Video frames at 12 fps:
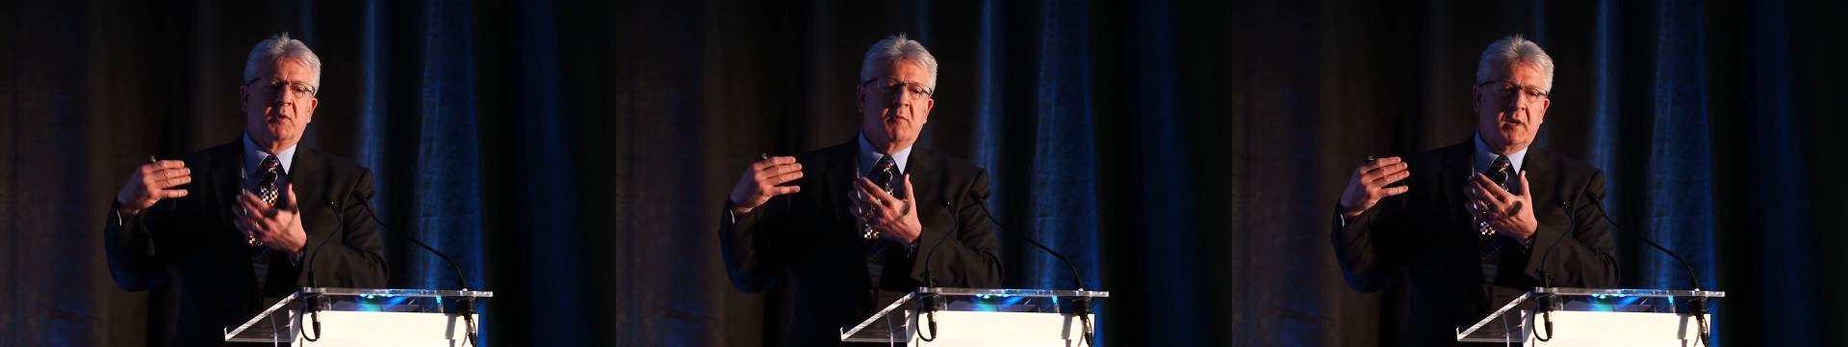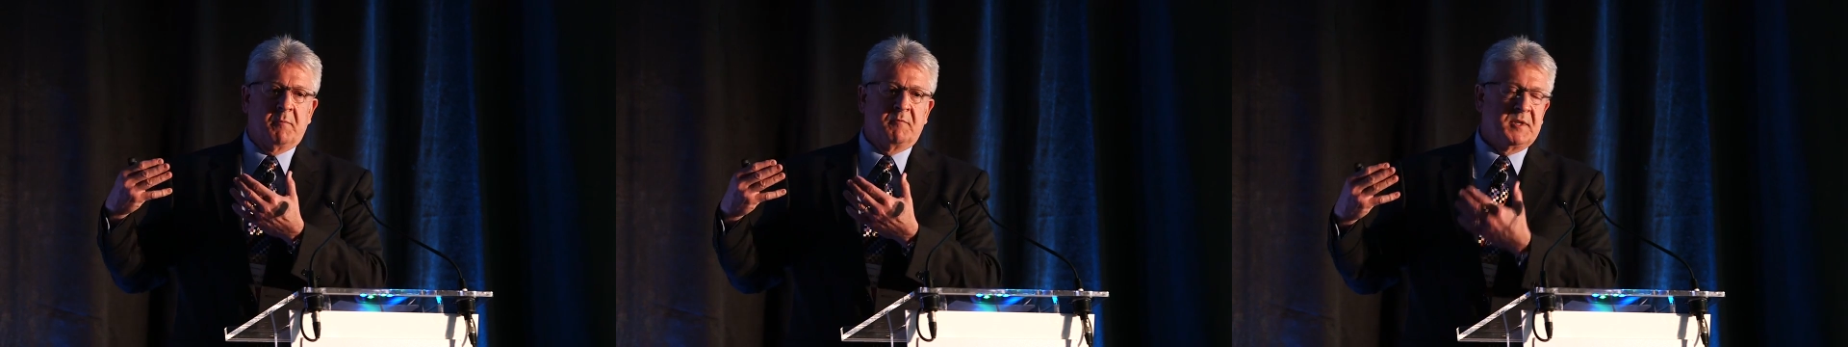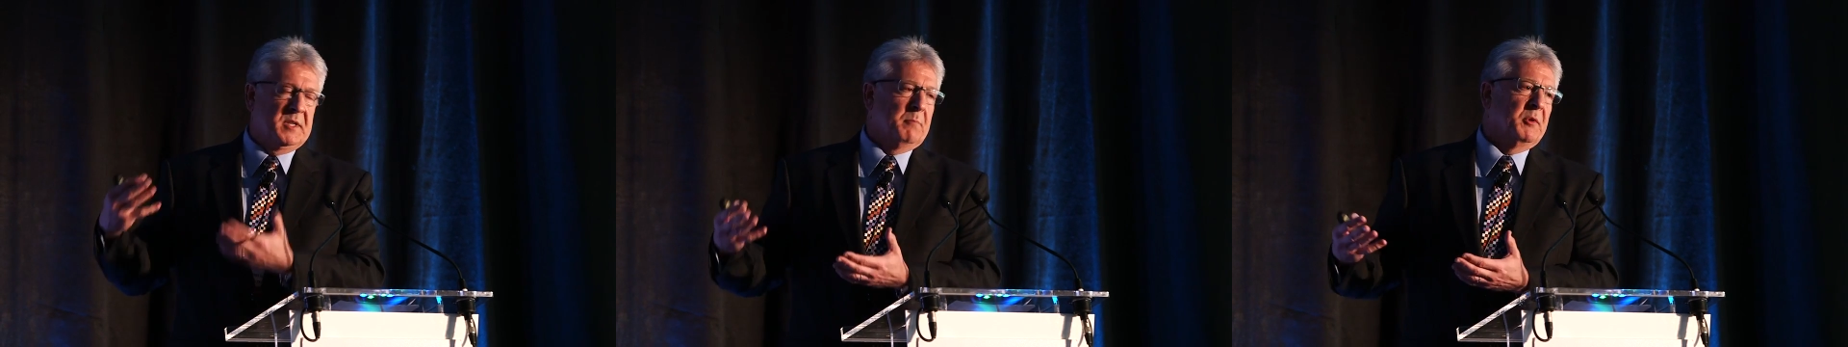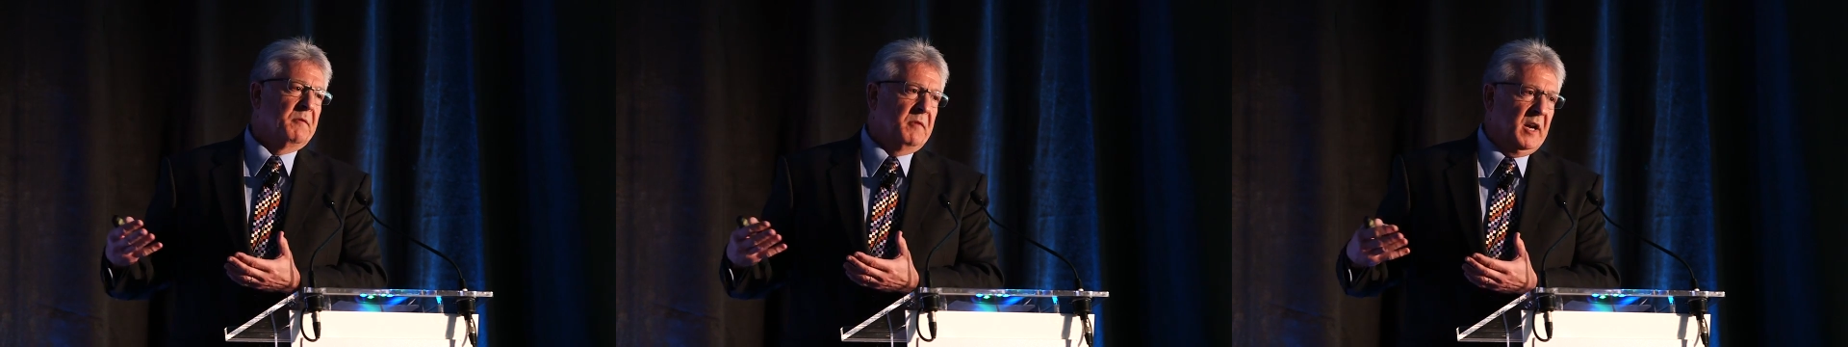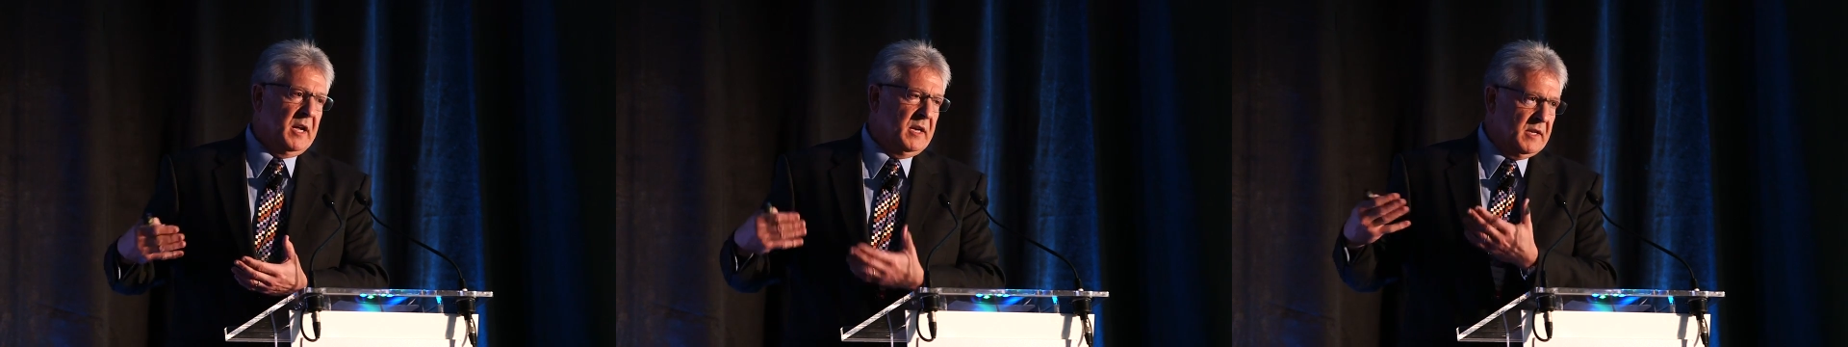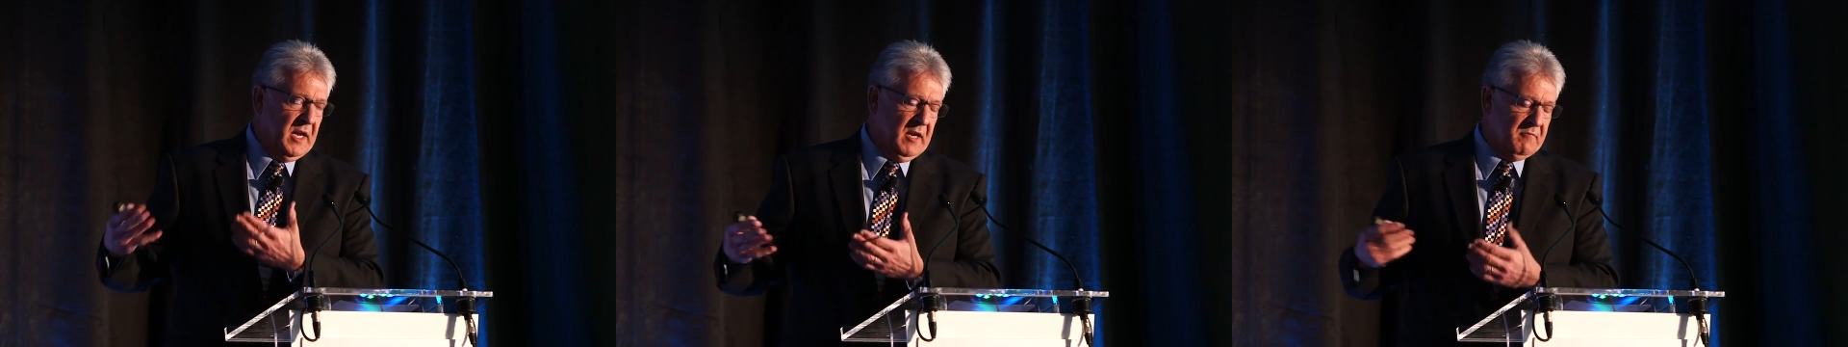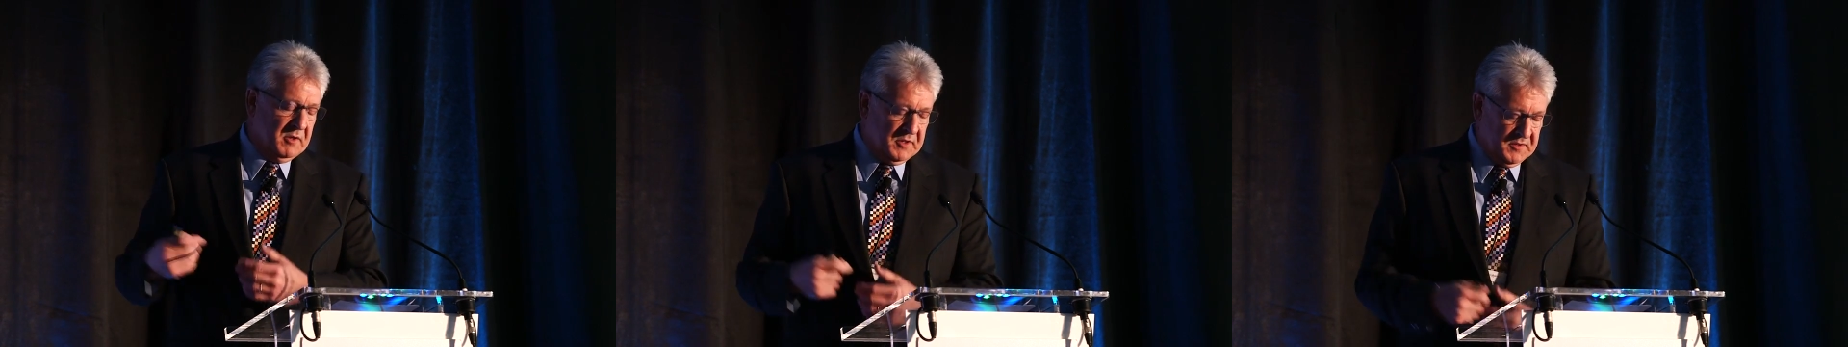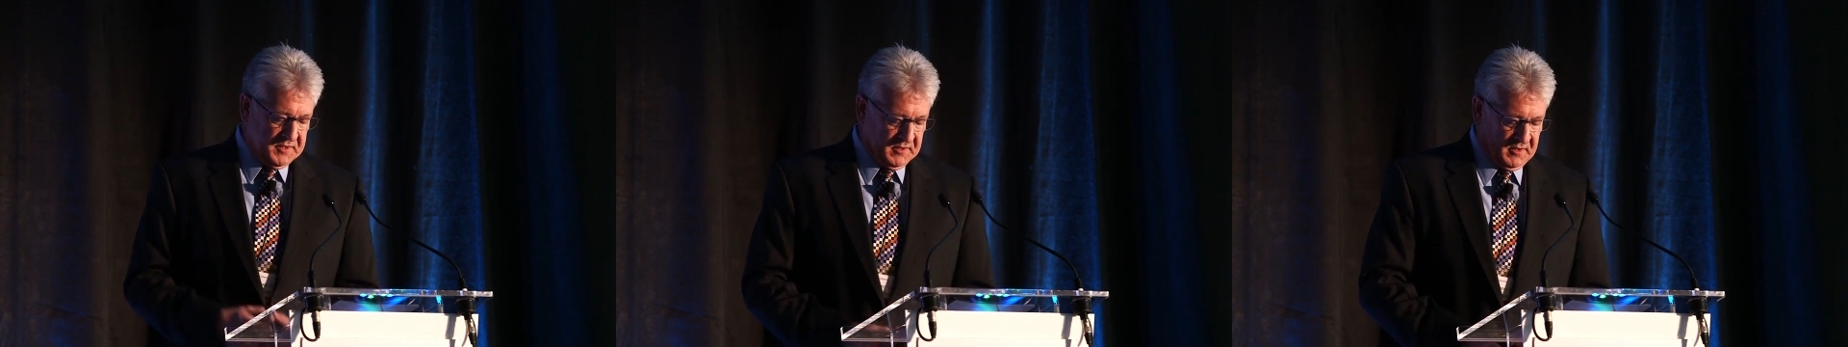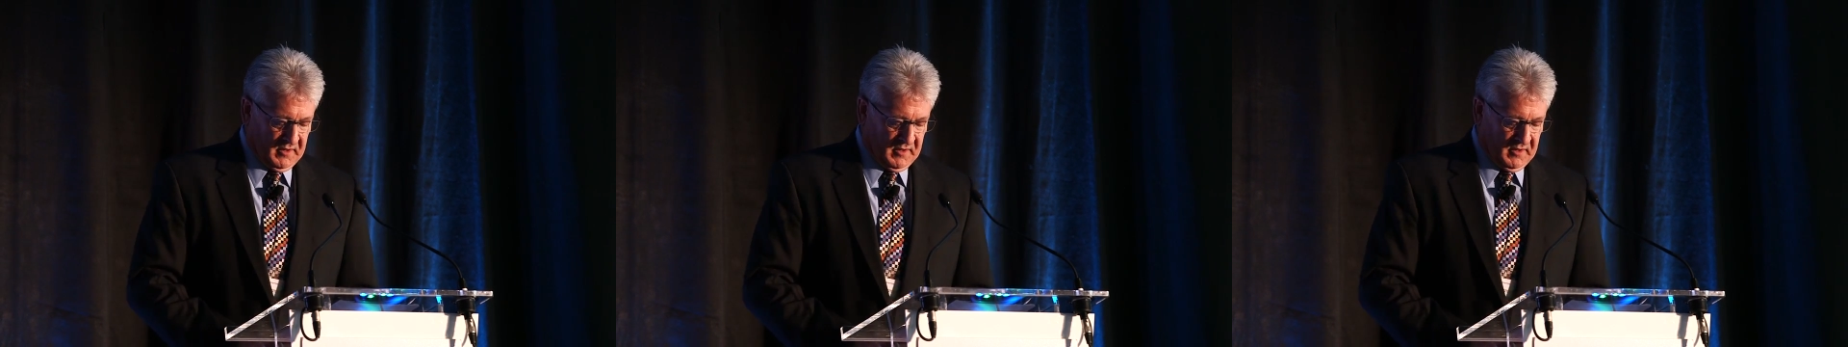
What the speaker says: we want to simplify it and reduce the